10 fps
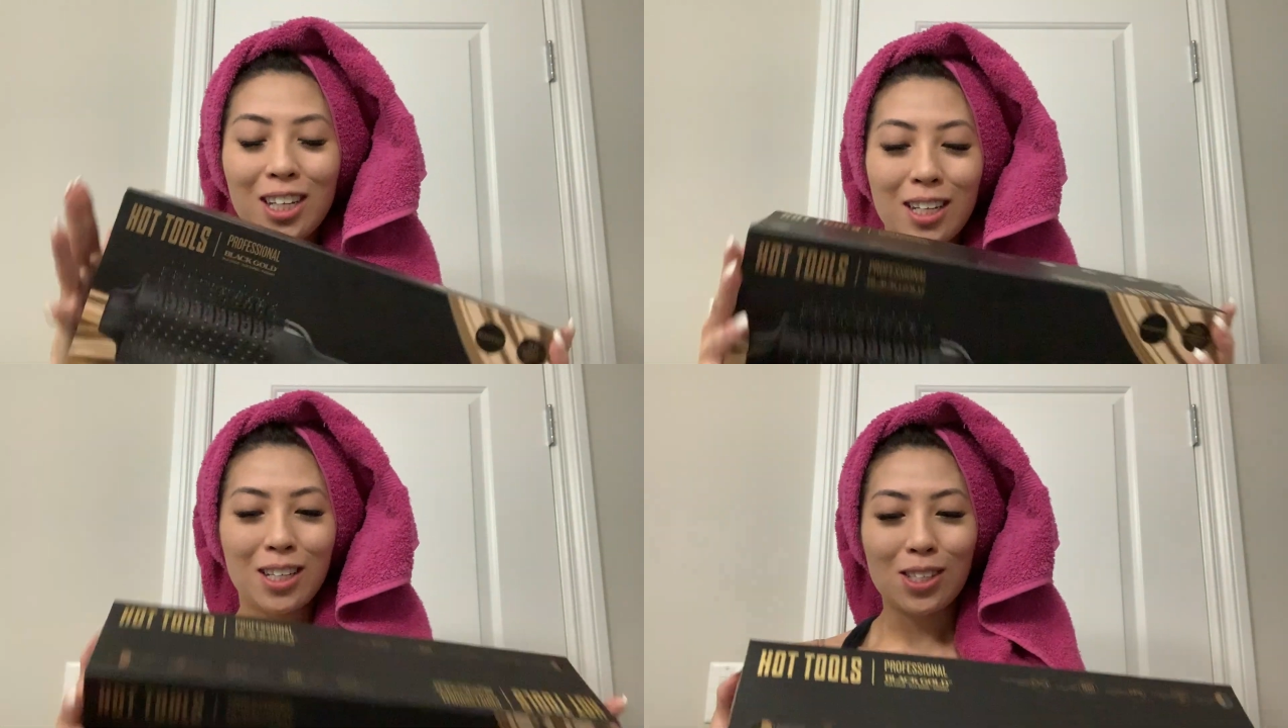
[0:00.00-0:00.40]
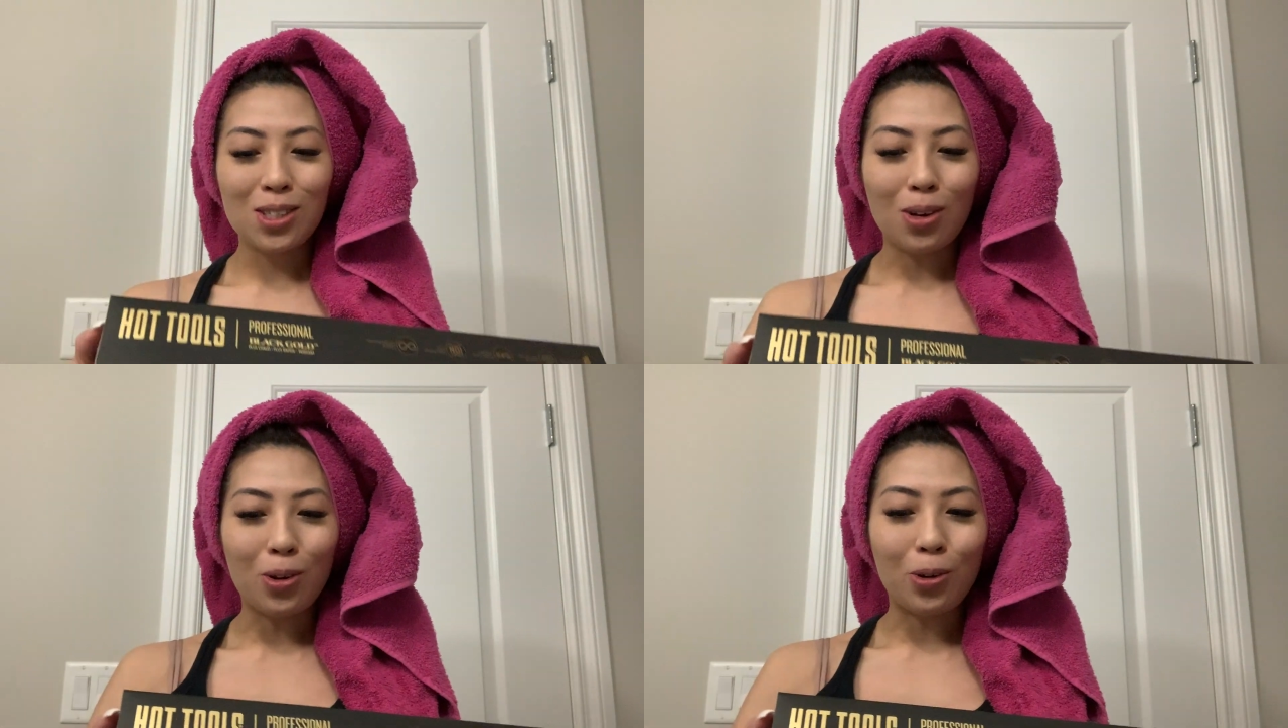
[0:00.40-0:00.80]

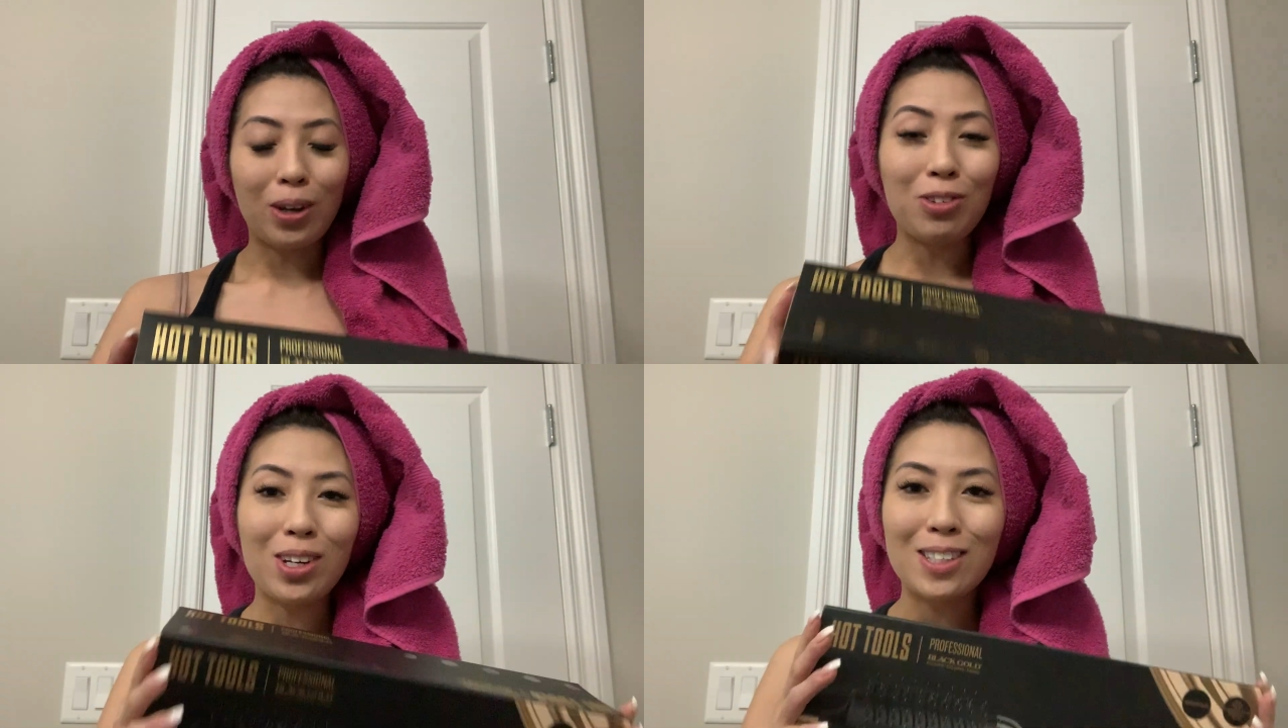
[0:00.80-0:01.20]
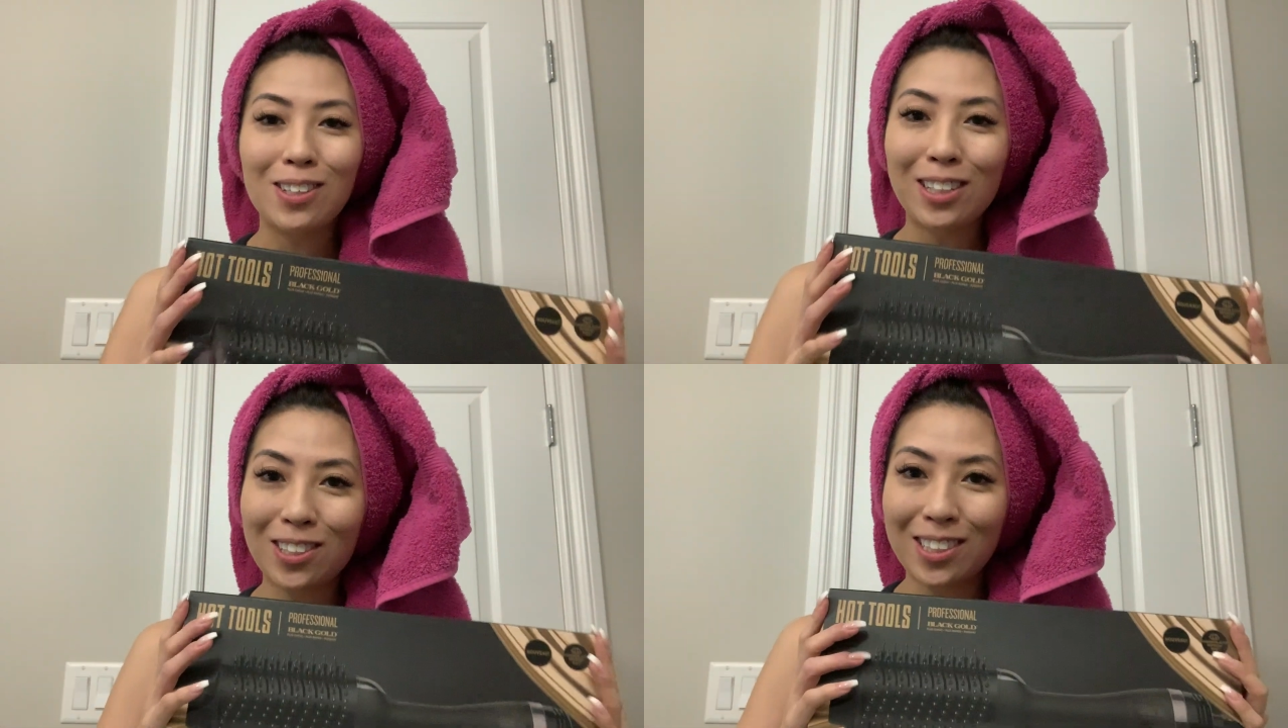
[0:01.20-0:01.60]
so if you guys are
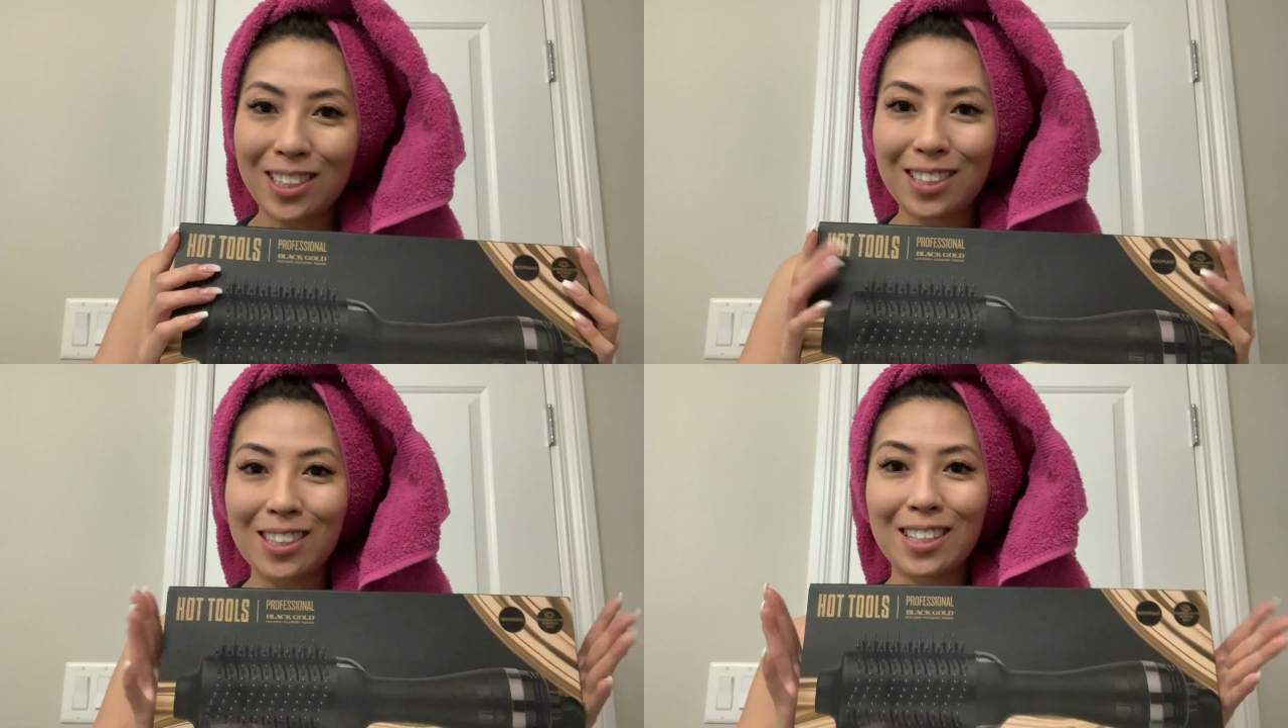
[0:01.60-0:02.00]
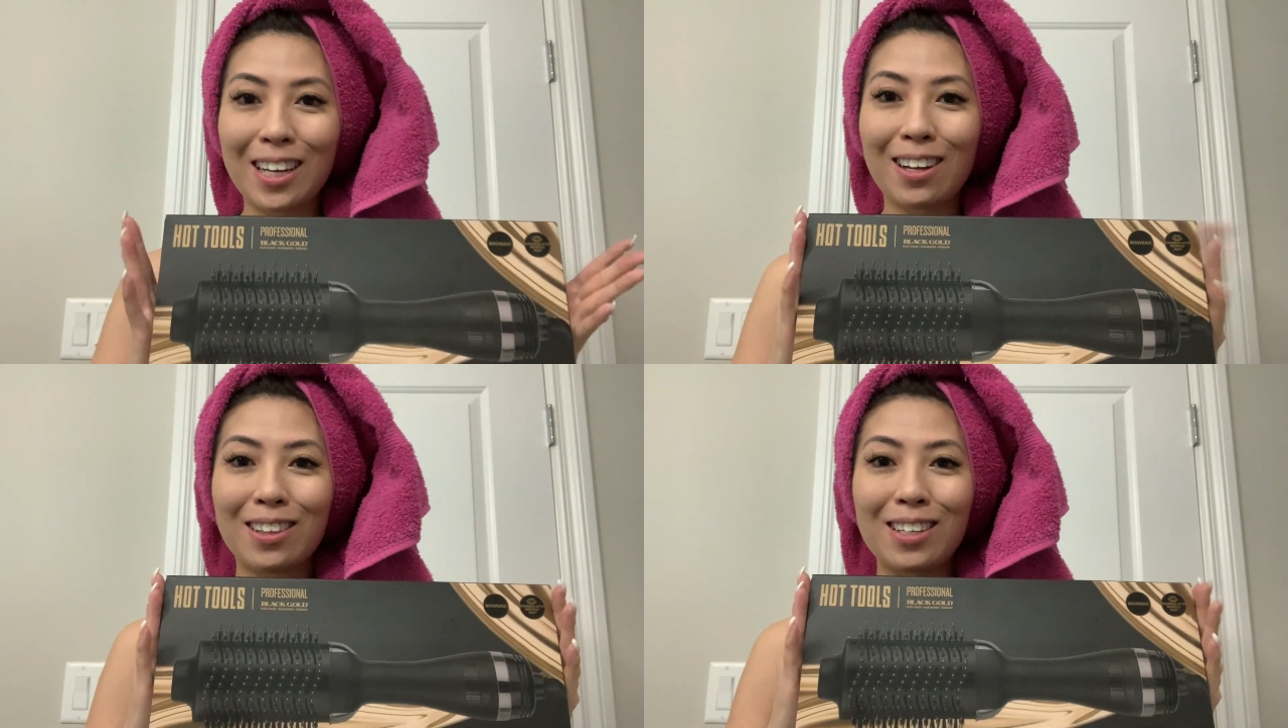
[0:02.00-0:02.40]
interested in seeing
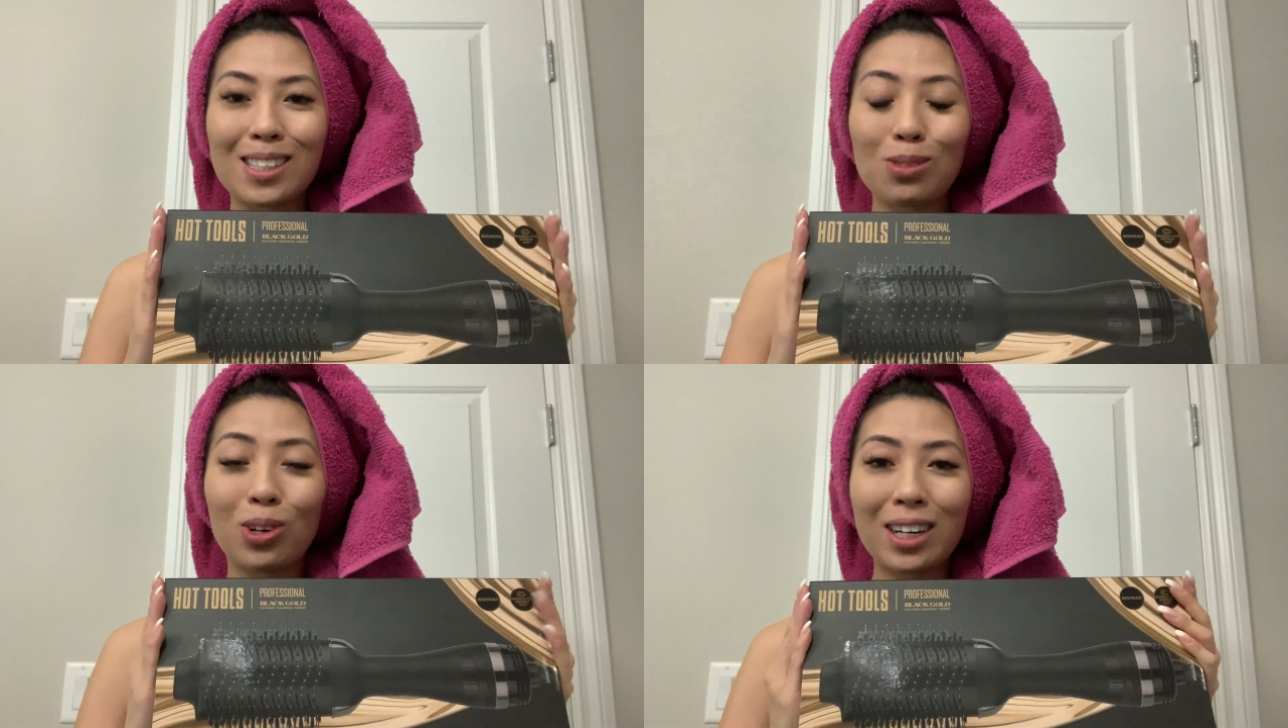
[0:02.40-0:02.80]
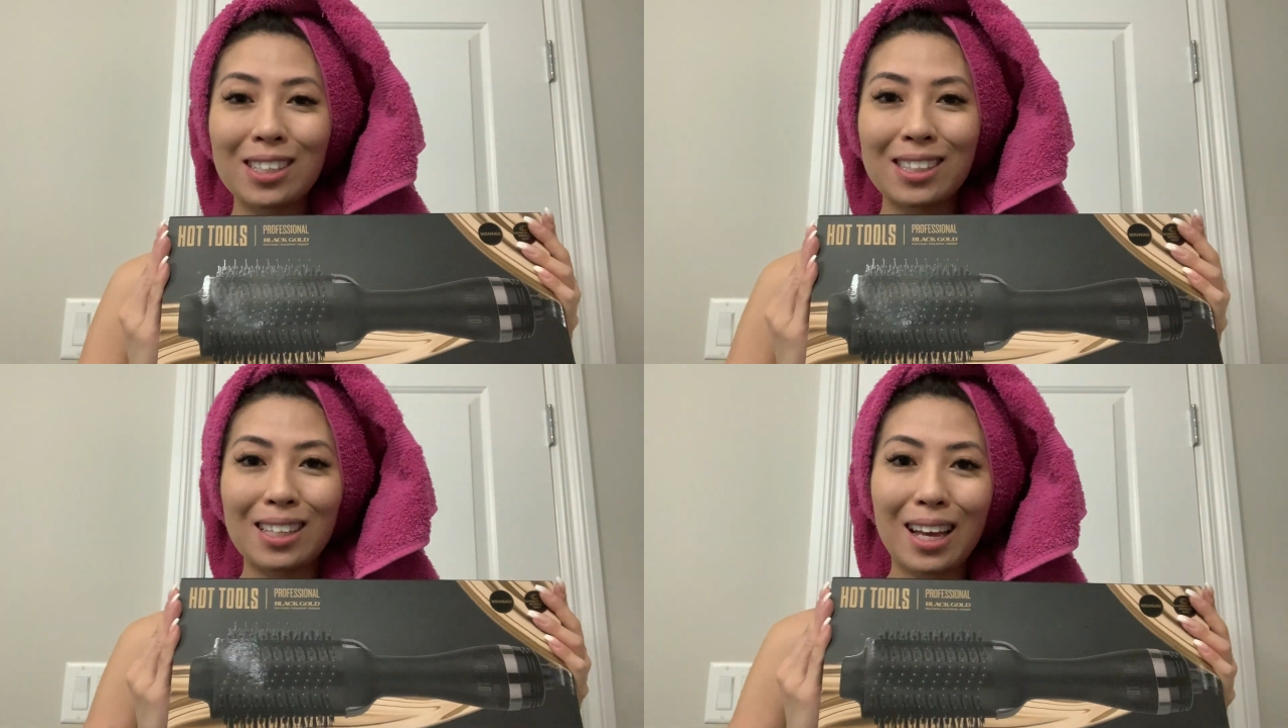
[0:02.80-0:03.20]
how this
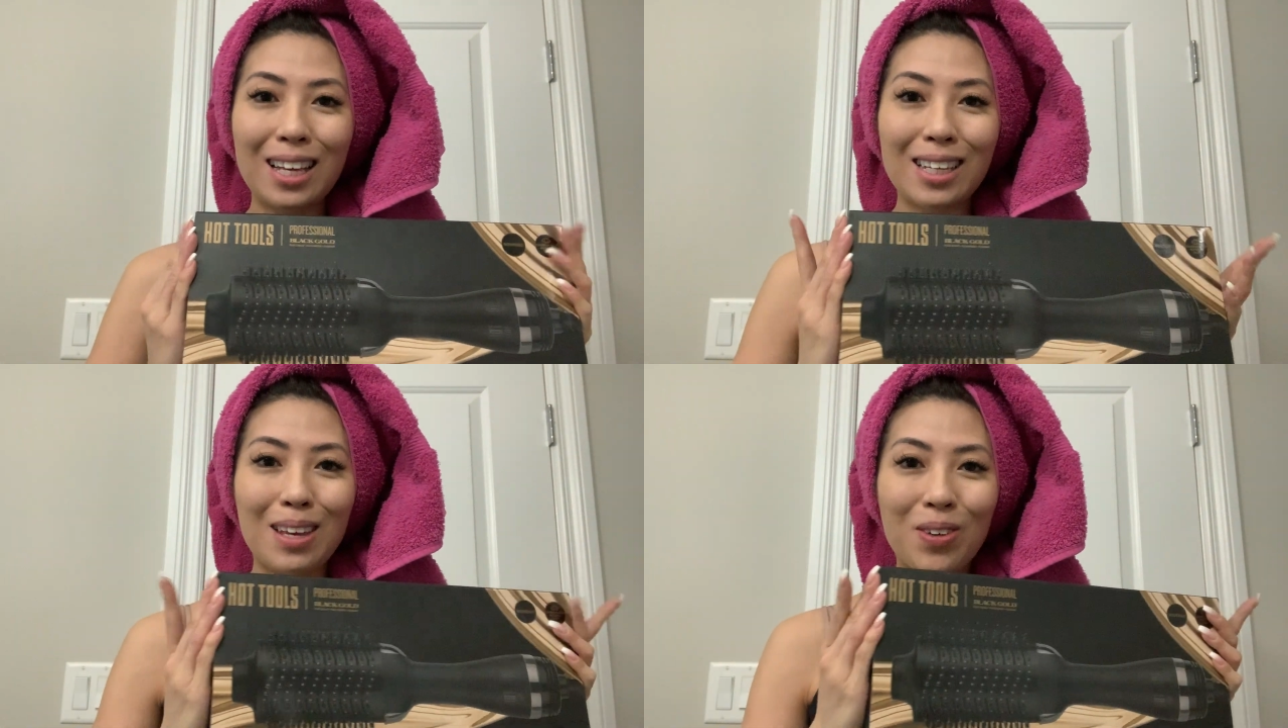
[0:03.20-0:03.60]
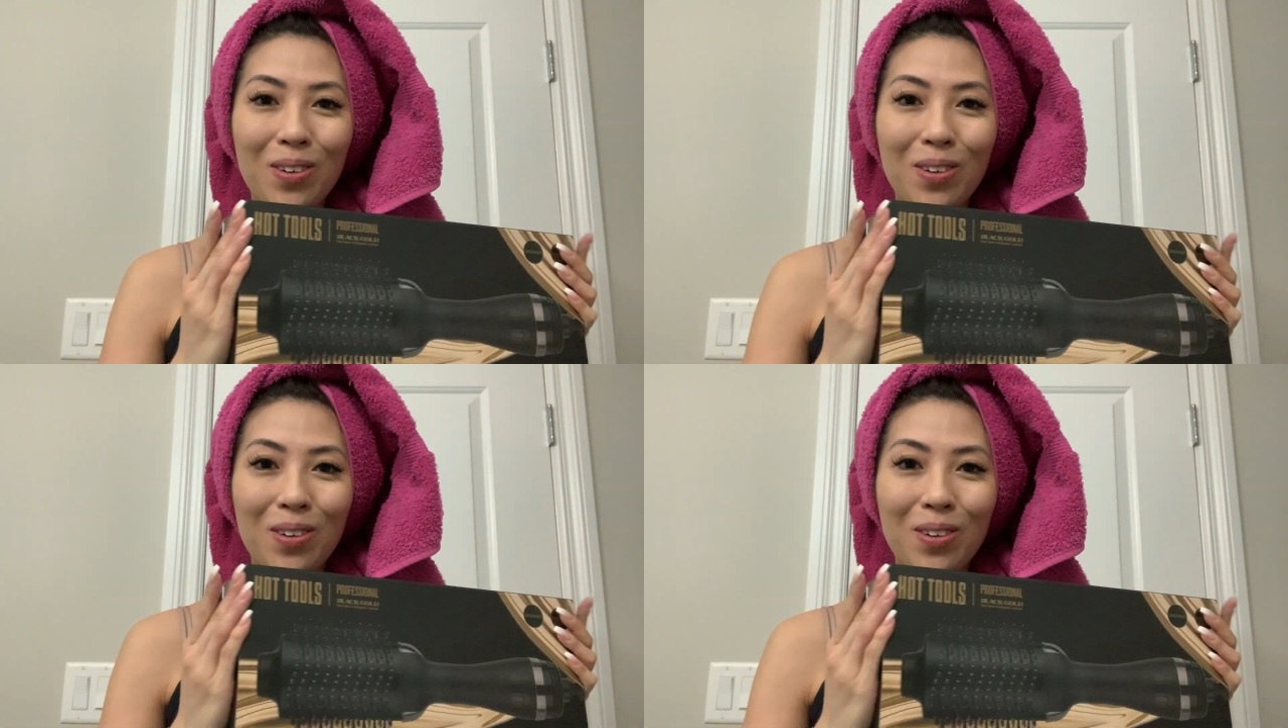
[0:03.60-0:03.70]
works, keep on